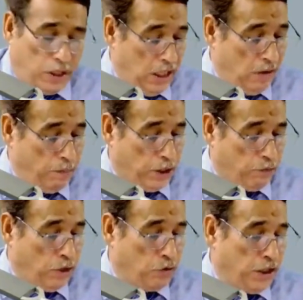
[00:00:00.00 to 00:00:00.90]
In
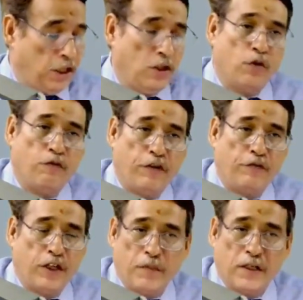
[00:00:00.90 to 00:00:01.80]
between 20 to
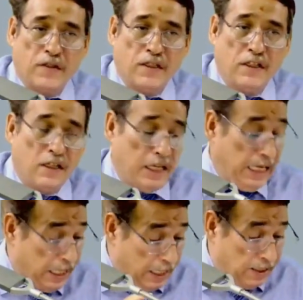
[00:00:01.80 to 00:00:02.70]
50%,
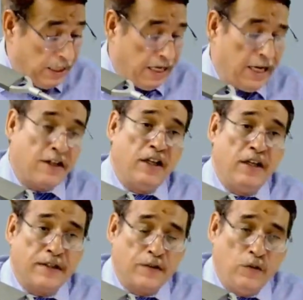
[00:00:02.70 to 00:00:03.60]
in that
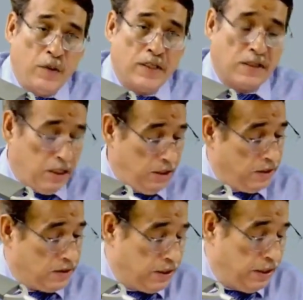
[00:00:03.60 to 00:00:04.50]
case, you must
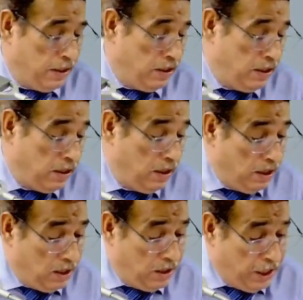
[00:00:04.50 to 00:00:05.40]
understand
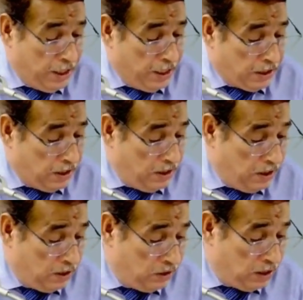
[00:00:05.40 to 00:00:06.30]
that
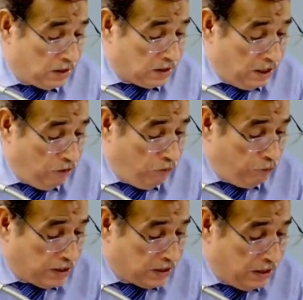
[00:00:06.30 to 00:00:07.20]
this
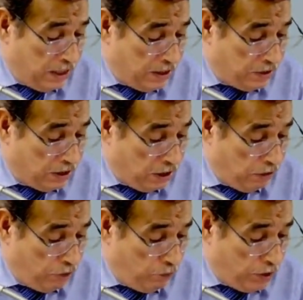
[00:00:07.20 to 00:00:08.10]
investee entity
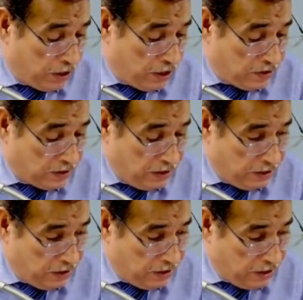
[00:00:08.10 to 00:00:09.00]
will be
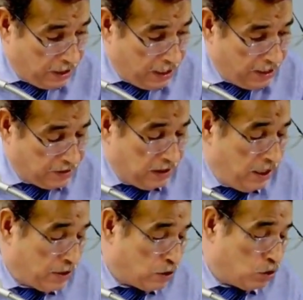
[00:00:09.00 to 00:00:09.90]
considered as an
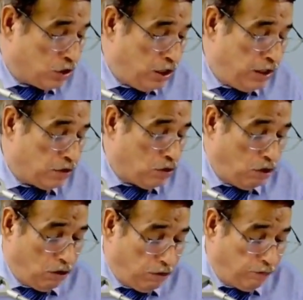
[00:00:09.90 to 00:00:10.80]
associate
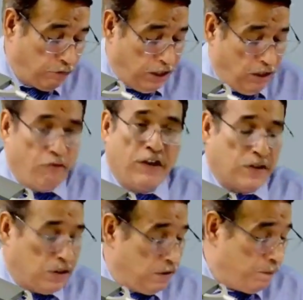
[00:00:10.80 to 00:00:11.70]
of investor.